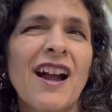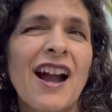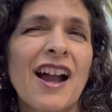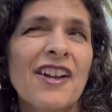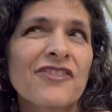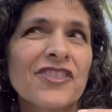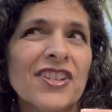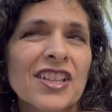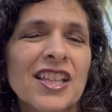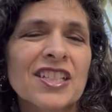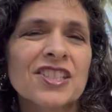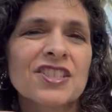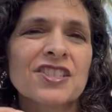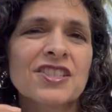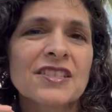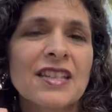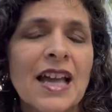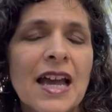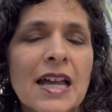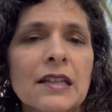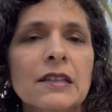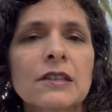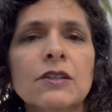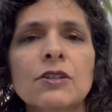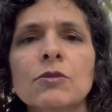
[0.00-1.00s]
I feel like she's
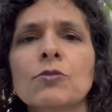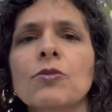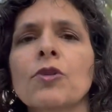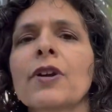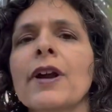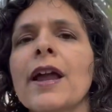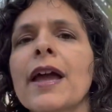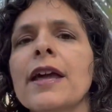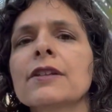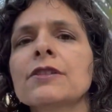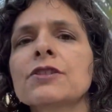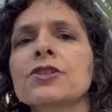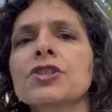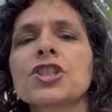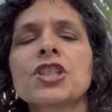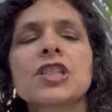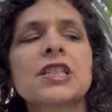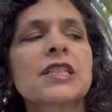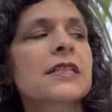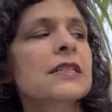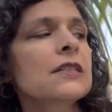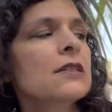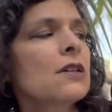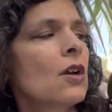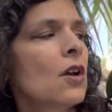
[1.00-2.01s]
had a little more
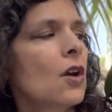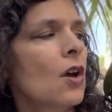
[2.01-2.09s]
energy.